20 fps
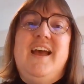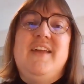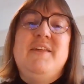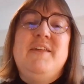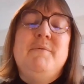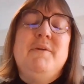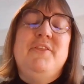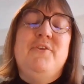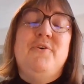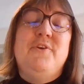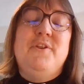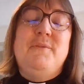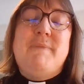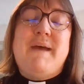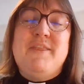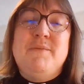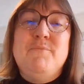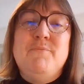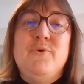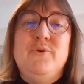And then we thought
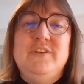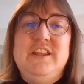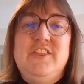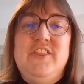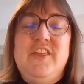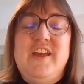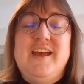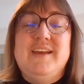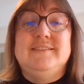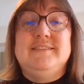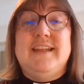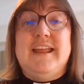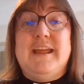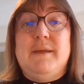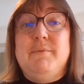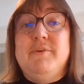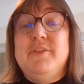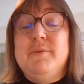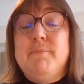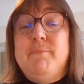about the Maundy
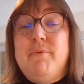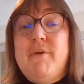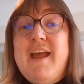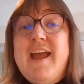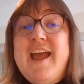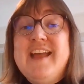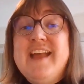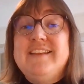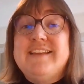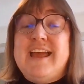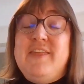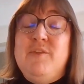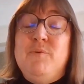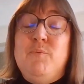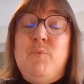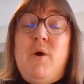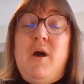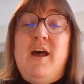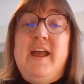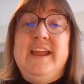Thursday with the bread and the
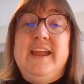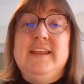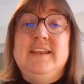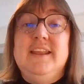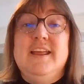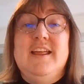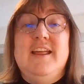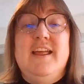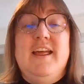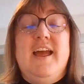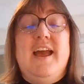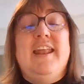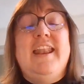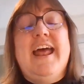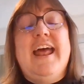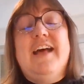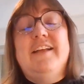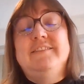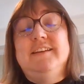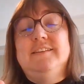wine and
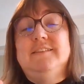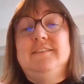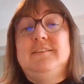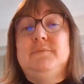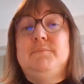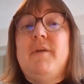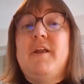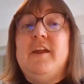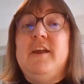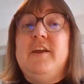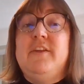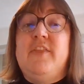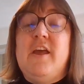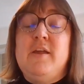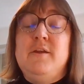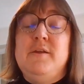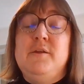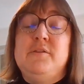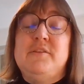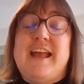how Jesus broke
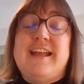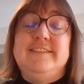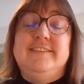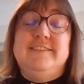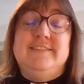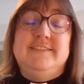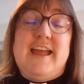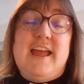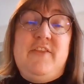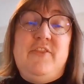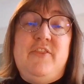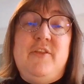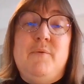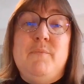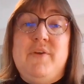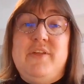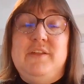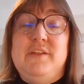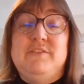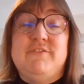those and shared
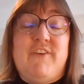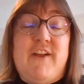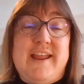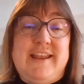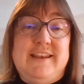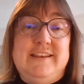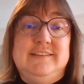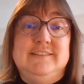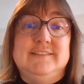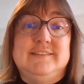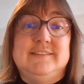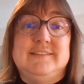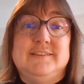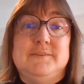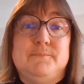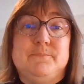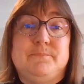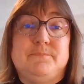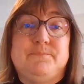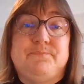them with his friends.